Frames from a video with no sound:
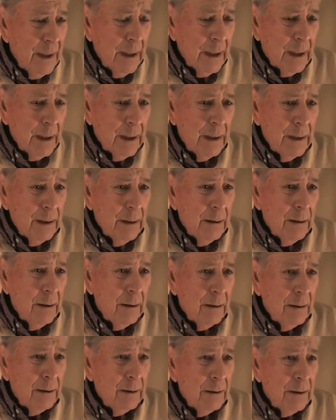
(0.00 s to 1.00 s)
And
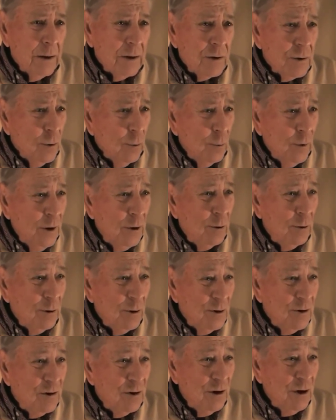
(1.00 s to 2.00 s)
so we
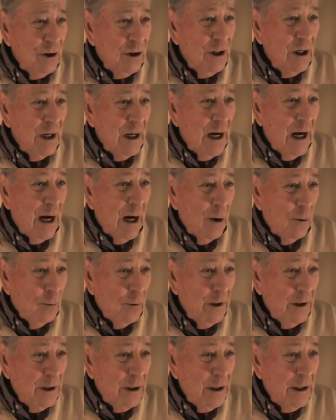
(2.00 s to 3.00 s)
could see how
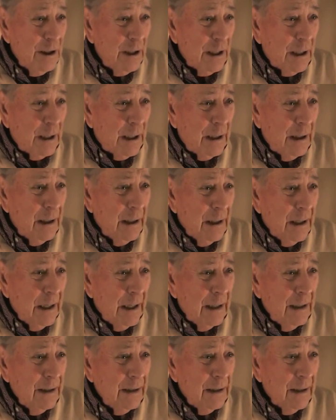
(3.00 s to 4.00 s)
we did
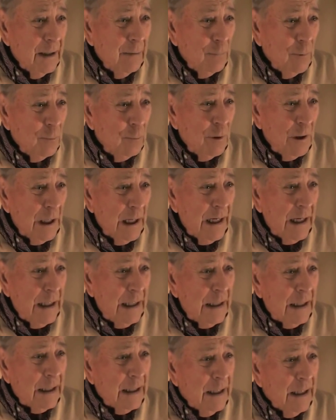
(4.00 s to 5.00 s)
on, and when we
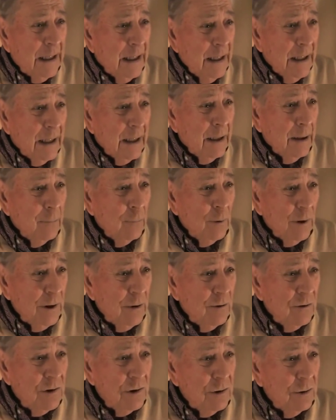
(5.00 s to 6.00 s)
landed. And we
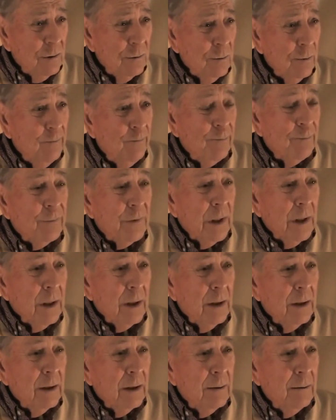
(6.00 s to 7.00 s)
used to
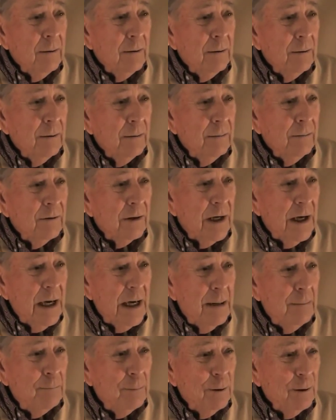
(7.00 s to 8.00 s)

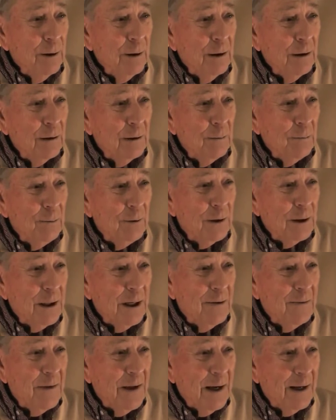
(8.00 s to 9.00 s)
gamble a little bit
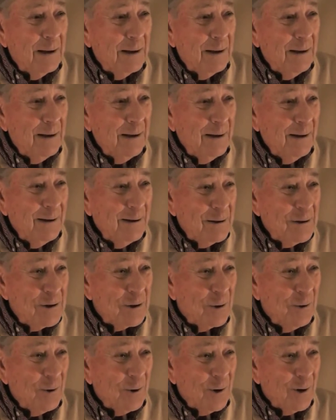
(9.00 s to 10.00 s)
on that
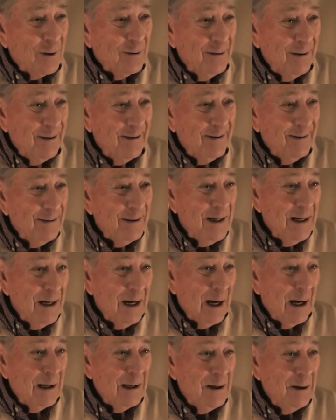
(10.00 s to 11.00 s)
score, you know.
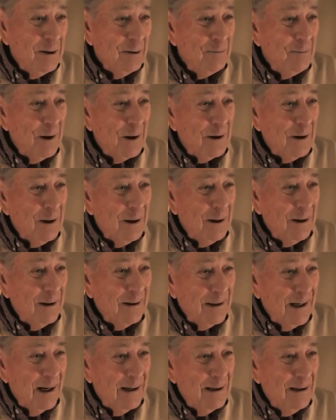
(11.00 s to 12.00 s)
I
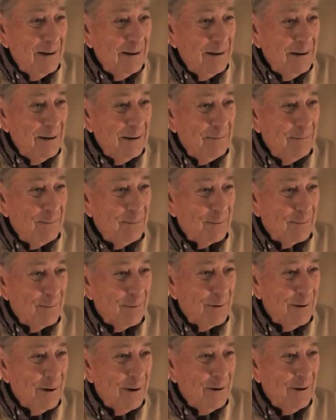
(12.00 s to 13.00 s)
held up
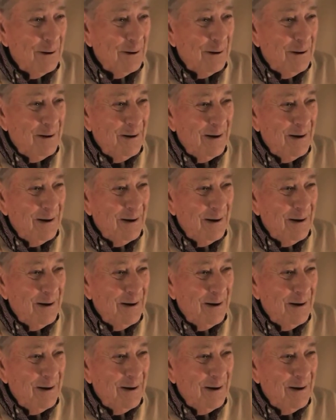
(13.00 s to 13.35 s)
pretty good.